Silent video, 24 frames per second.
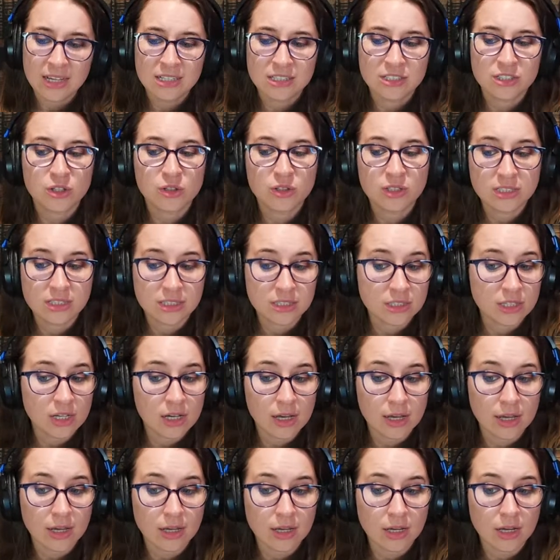So this is
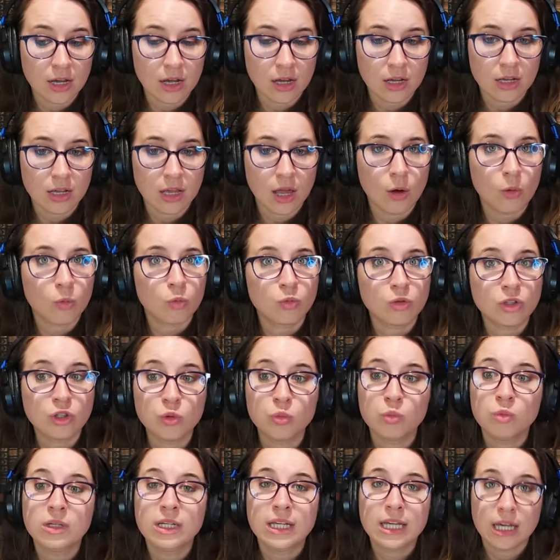a
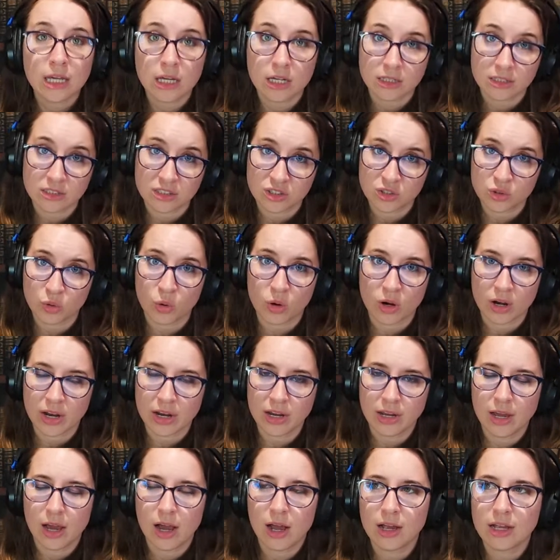unique
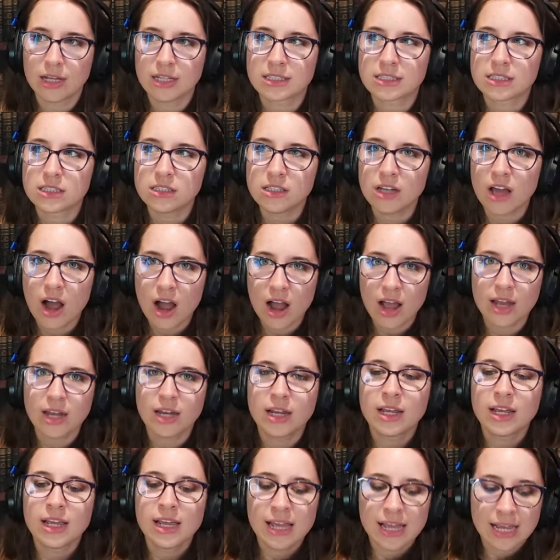story. It's
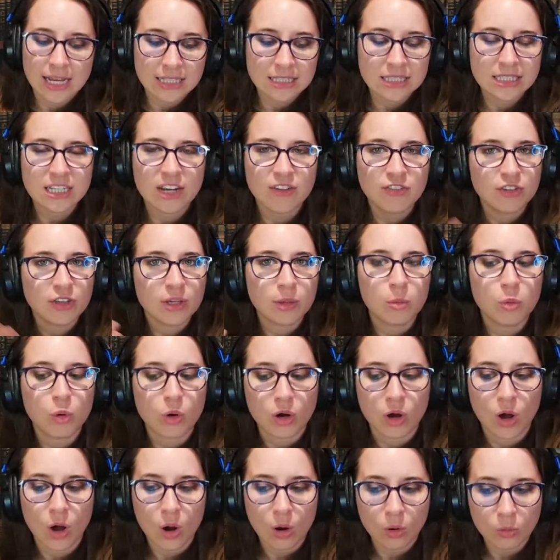definitely
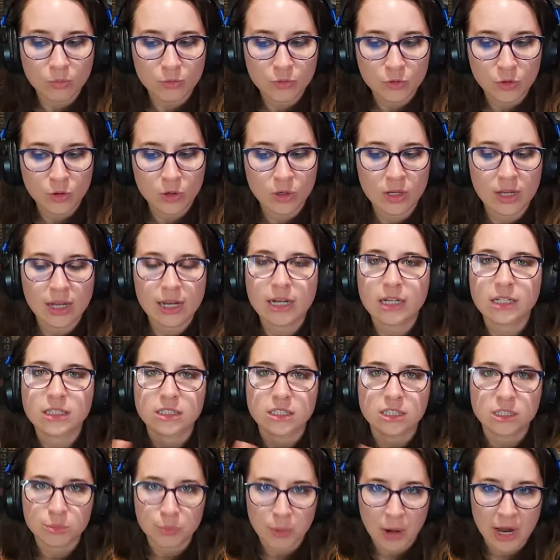more hopeful and
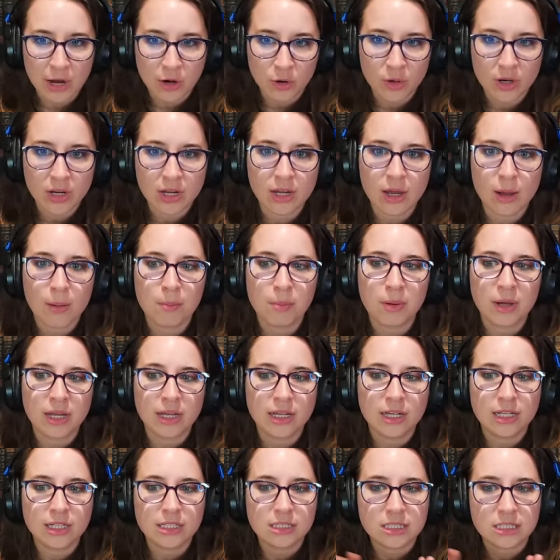inspiring,
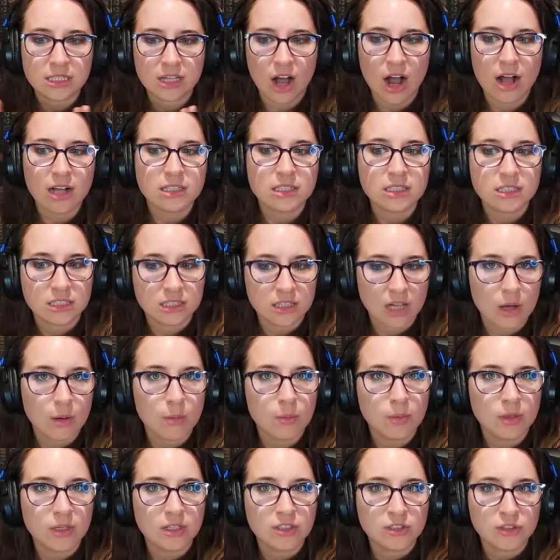but it's got
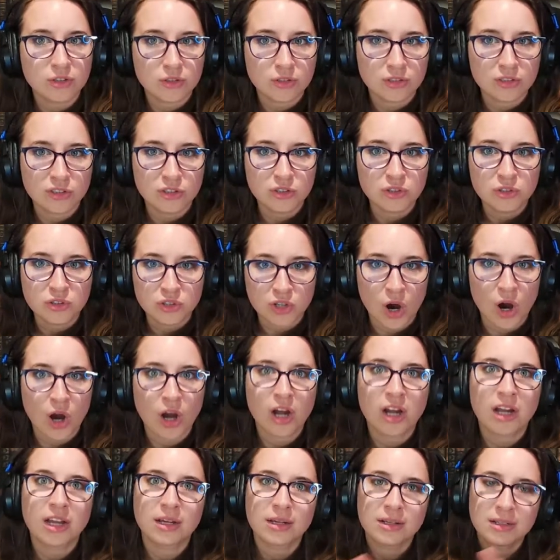some
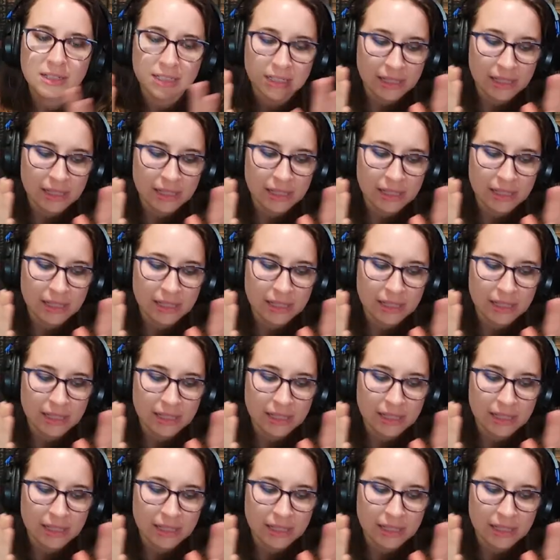dark